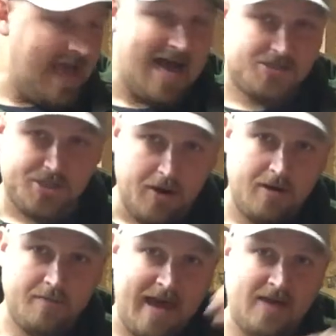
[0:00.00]
I
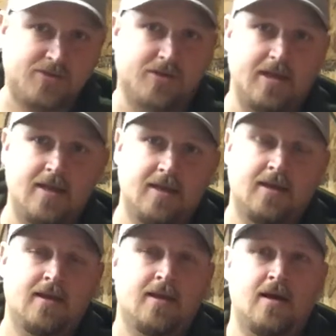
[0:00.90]
showed him actually.
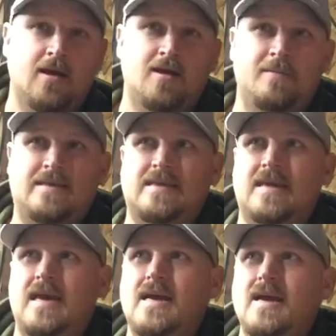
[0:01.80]
I
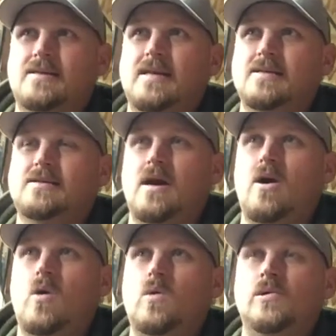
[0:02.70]
think he got that
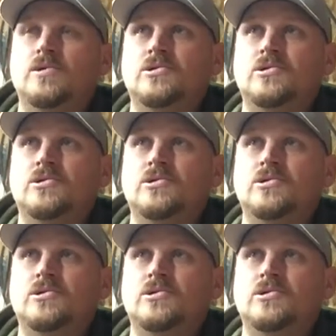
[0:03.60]
saw.